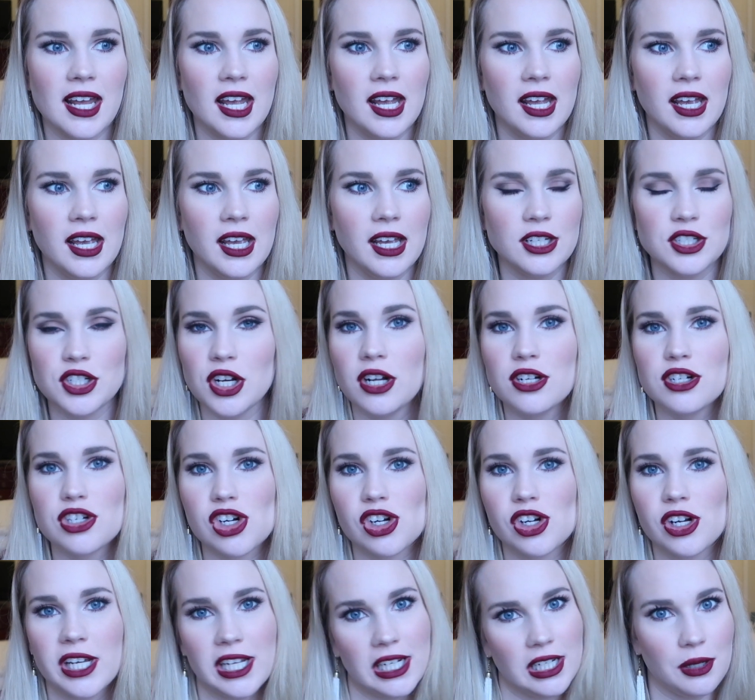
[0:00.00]
a
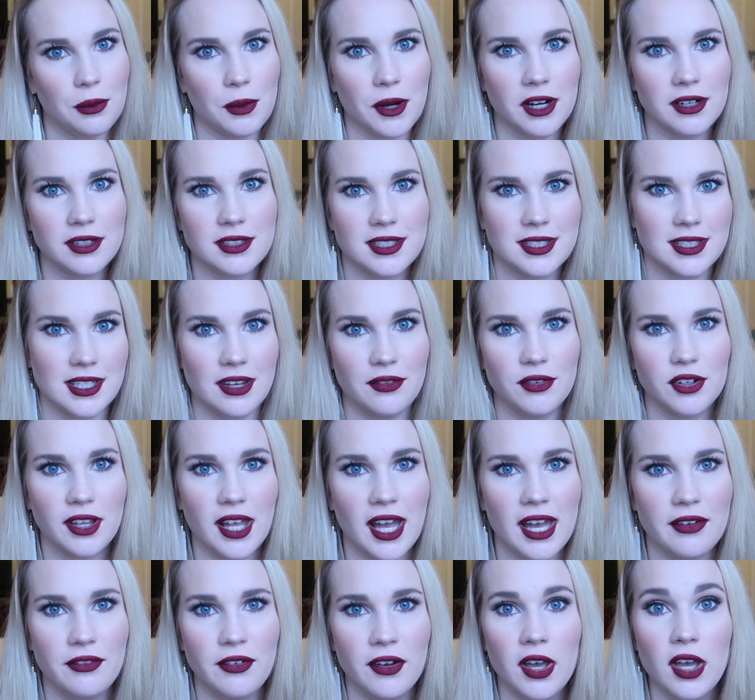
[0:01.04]
charger anywhere to save your
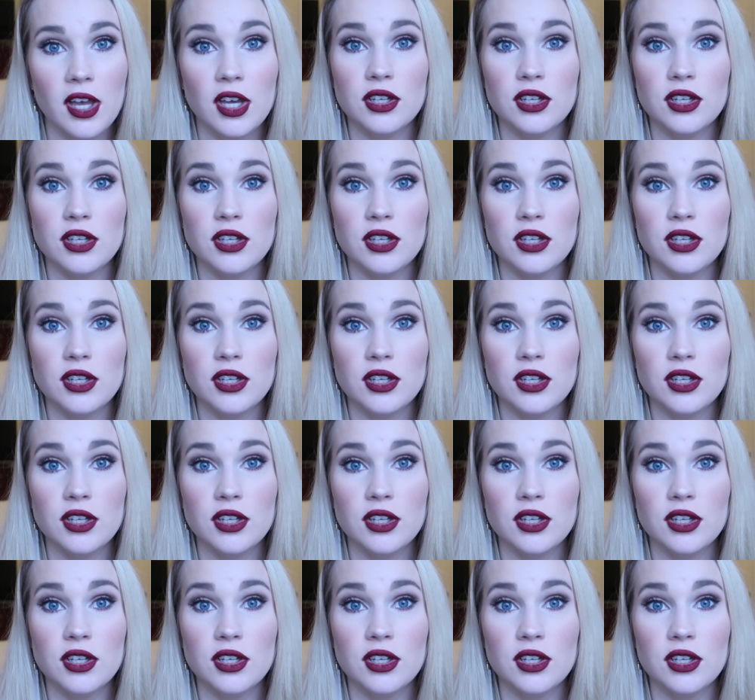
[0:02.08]
life.